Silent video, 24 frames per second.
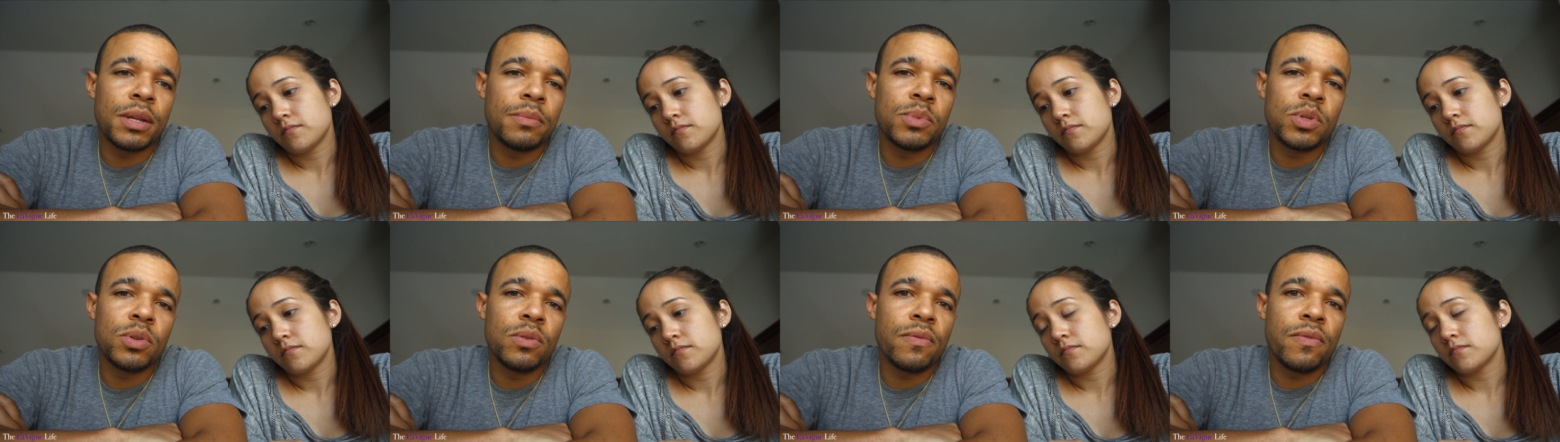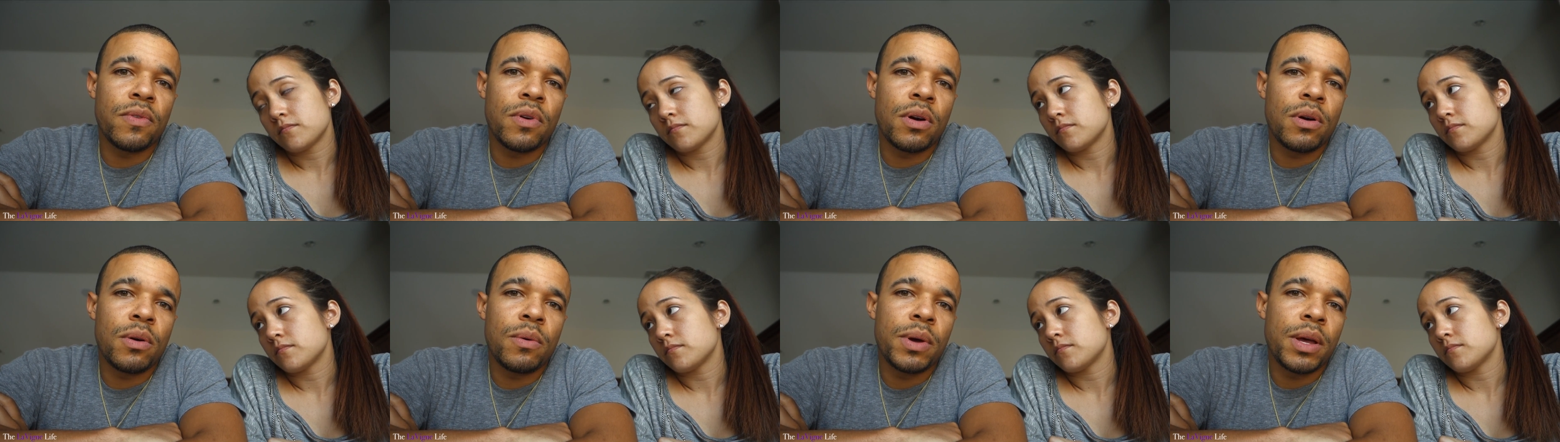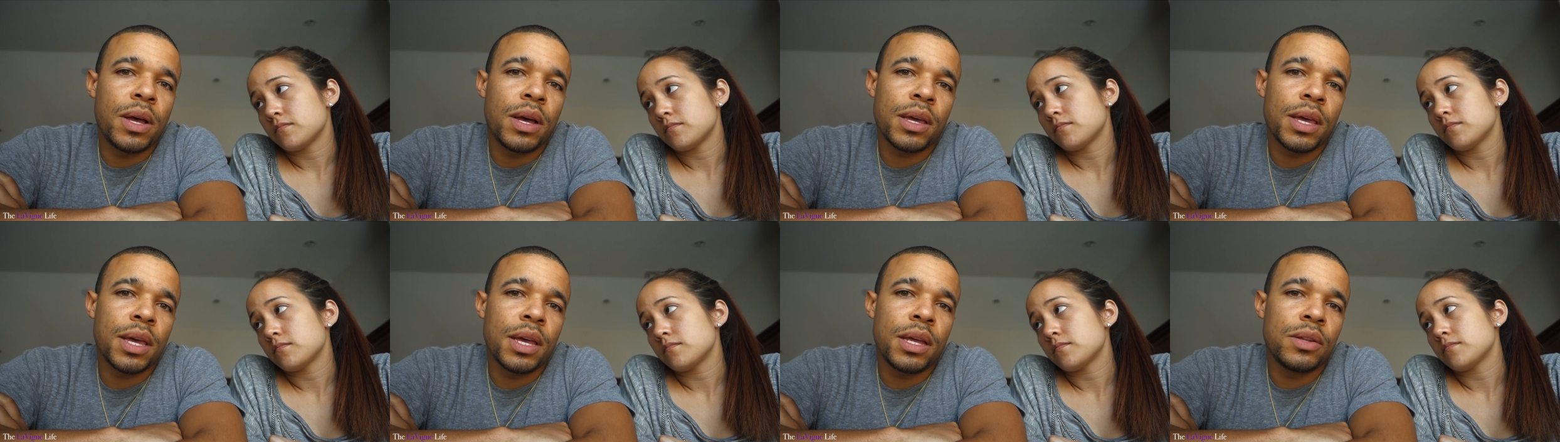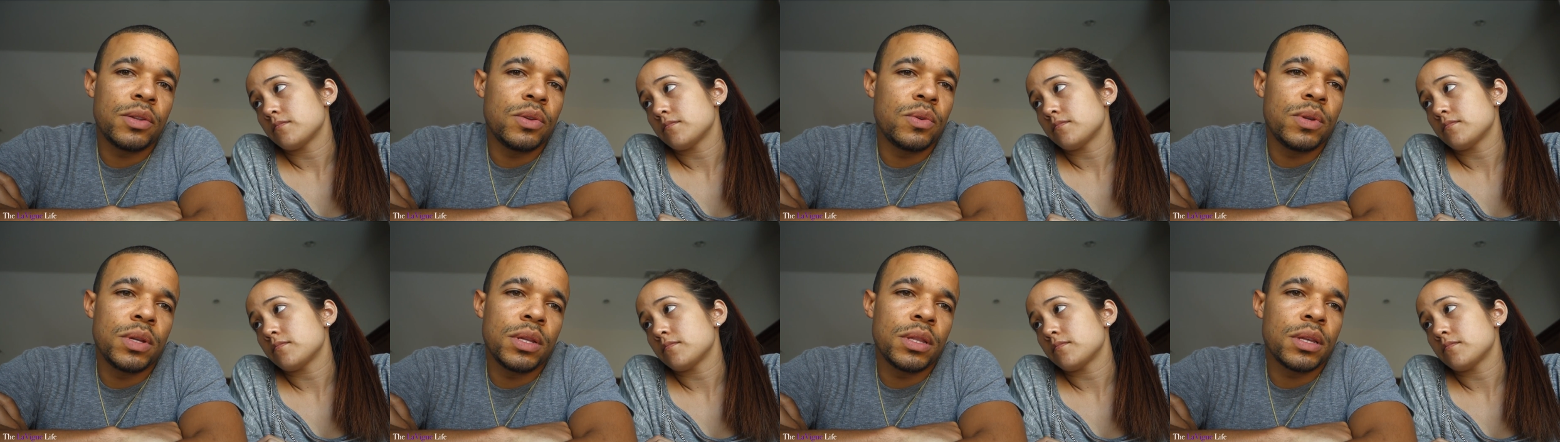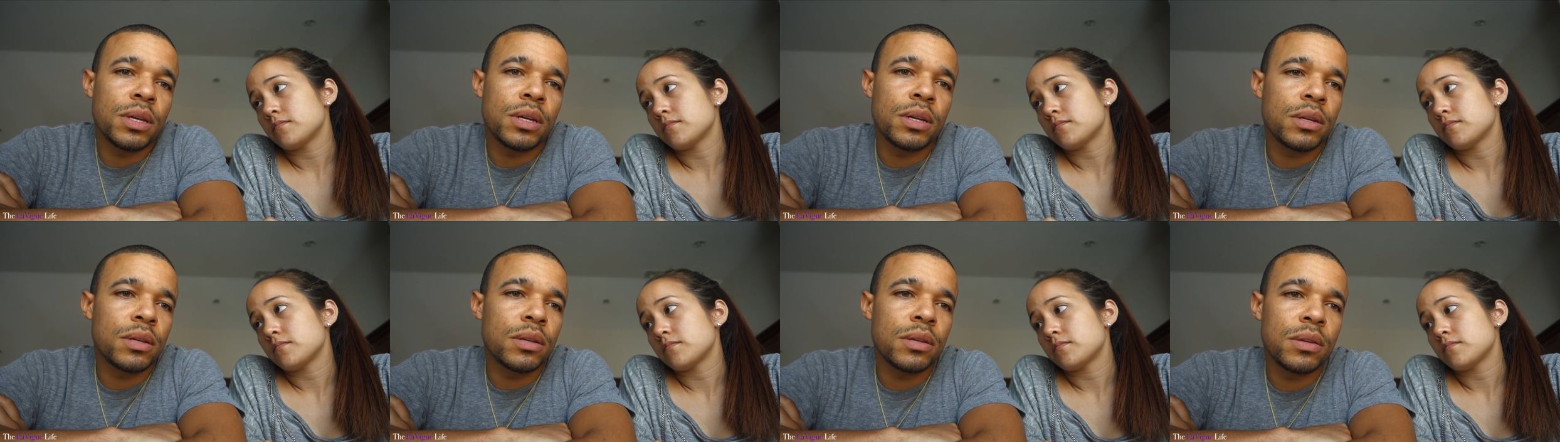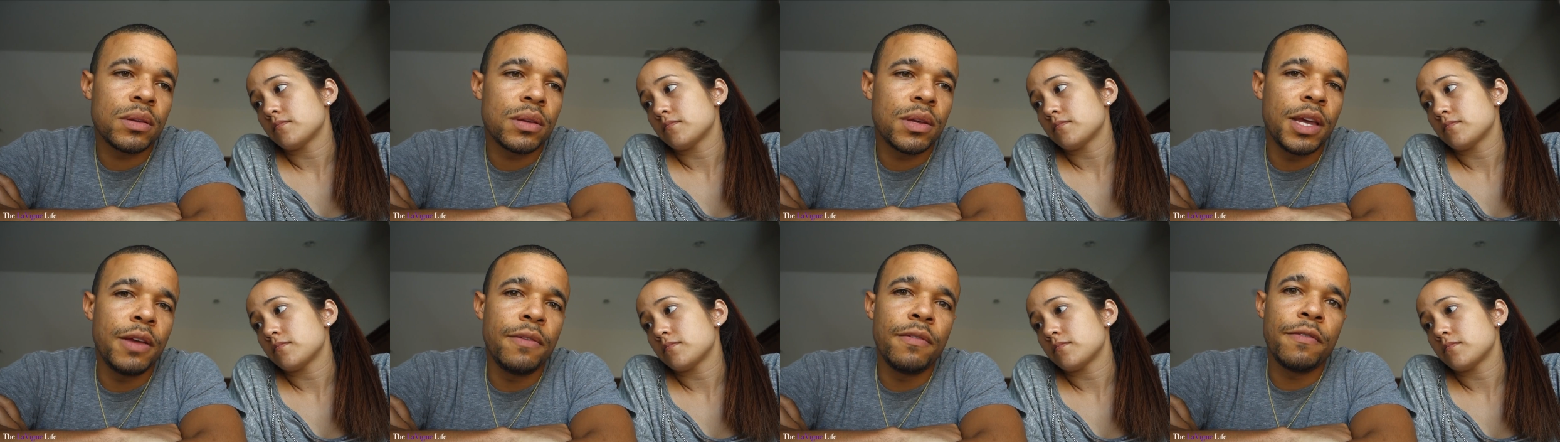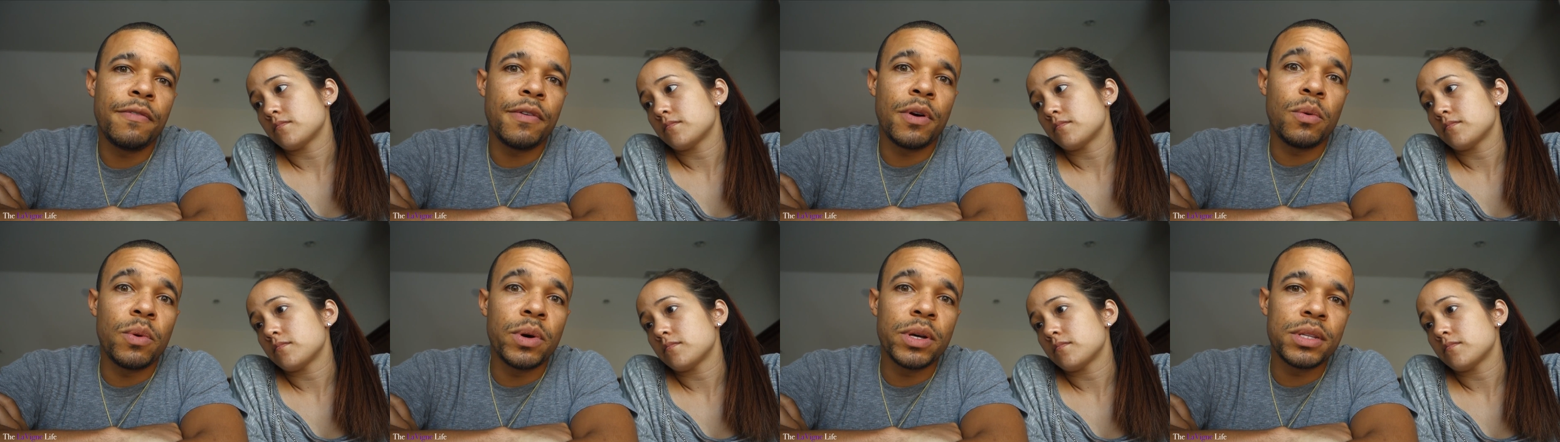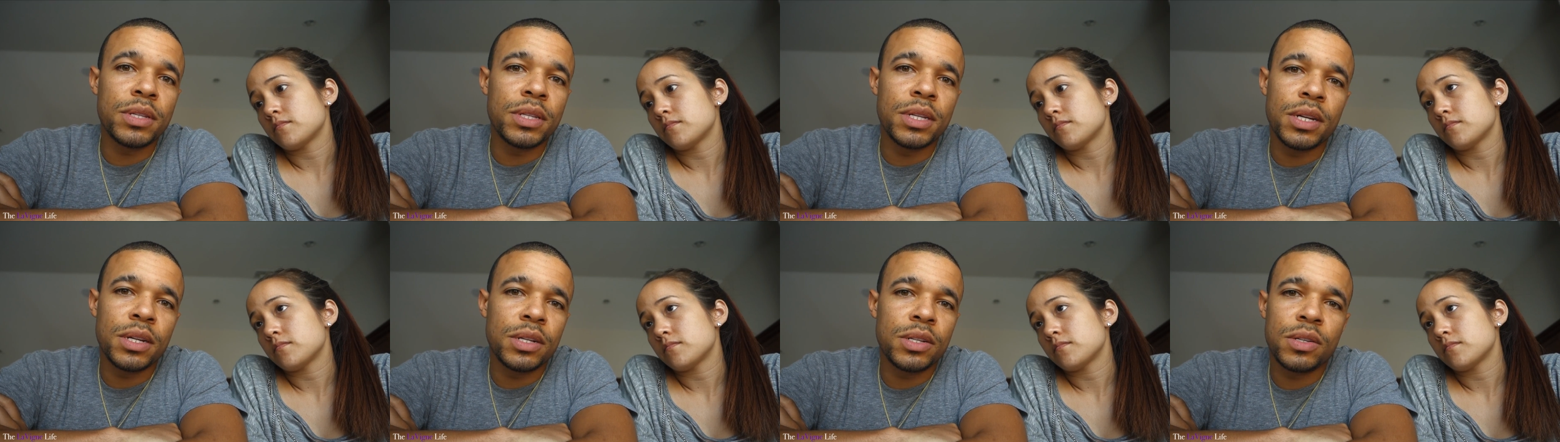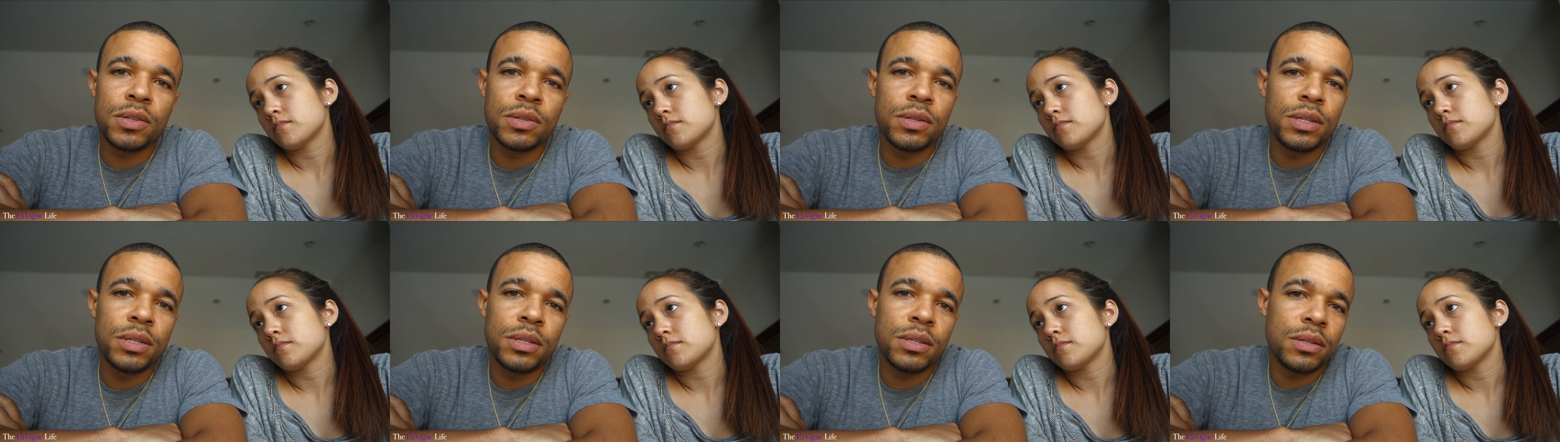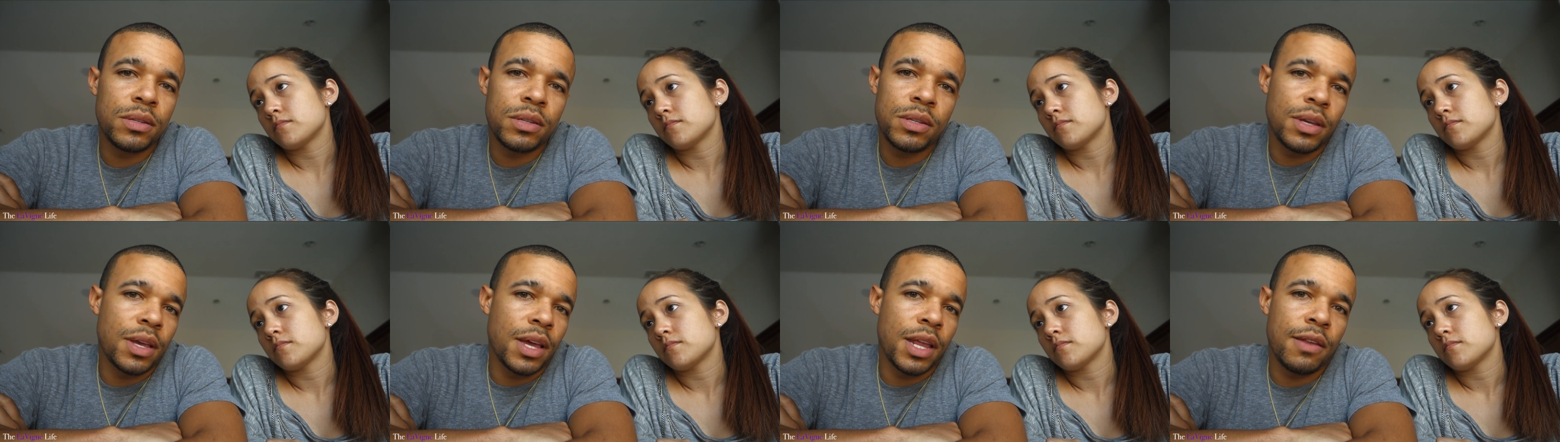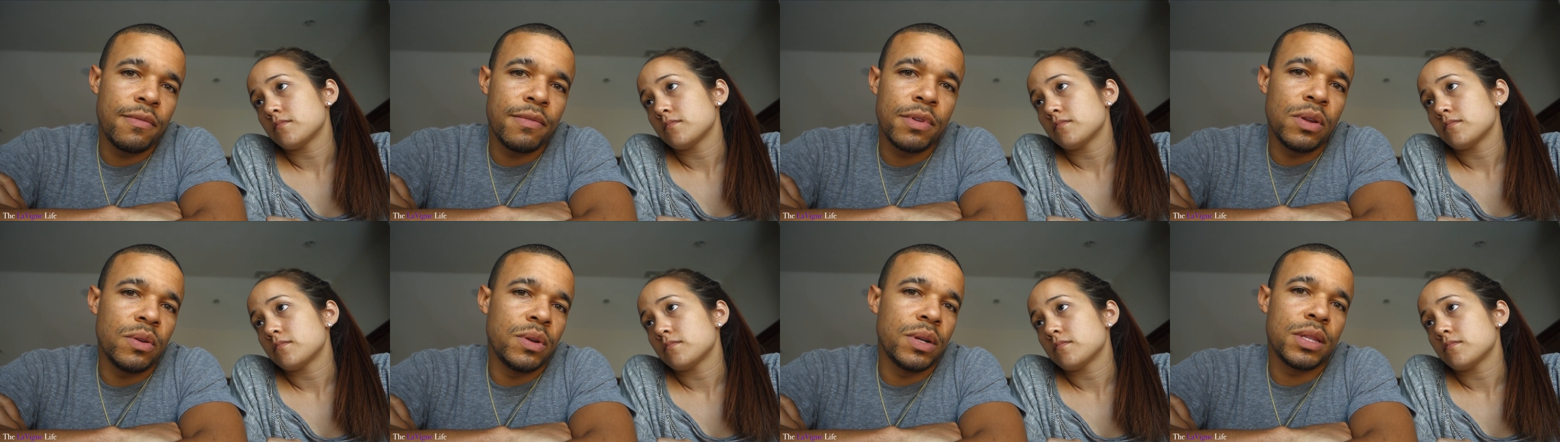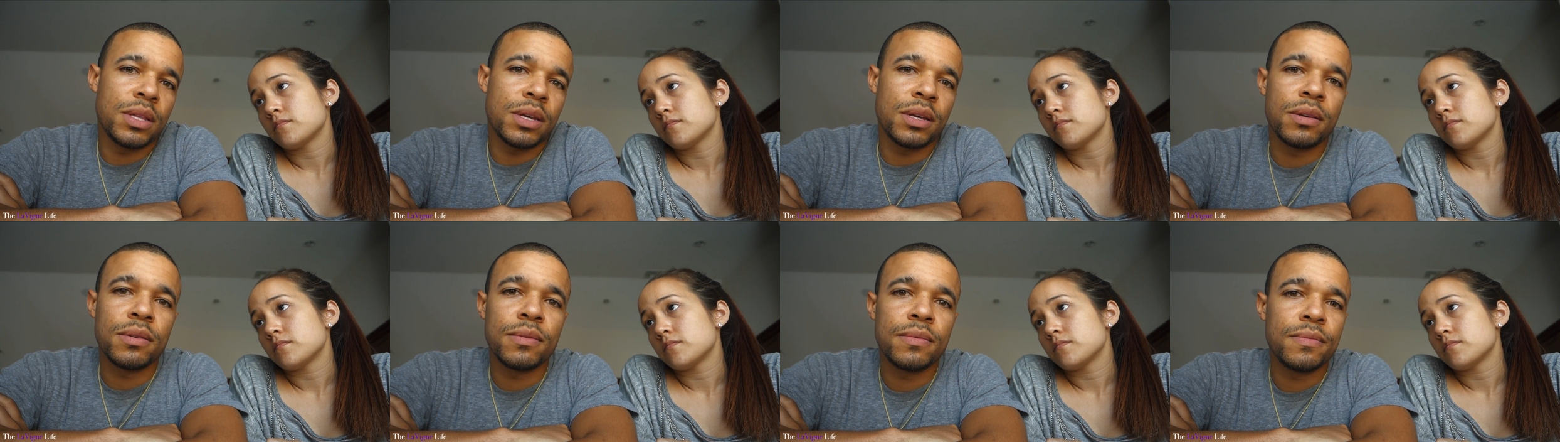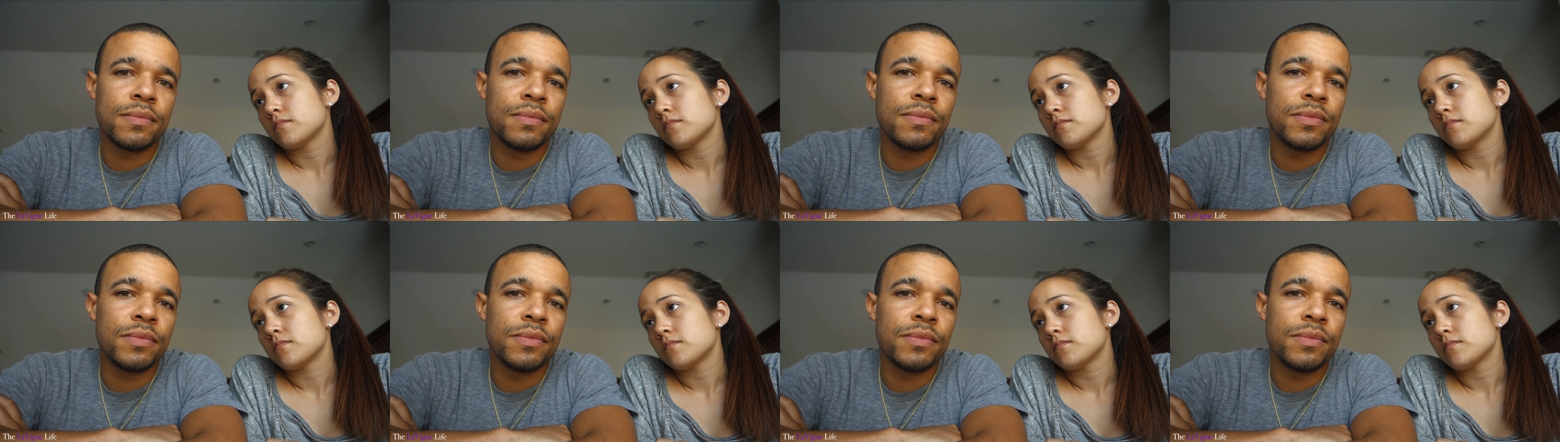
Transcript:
Speaker 1: I'm too far away. I can't do anything. Even if I was there, Trinise, she can't even do anything.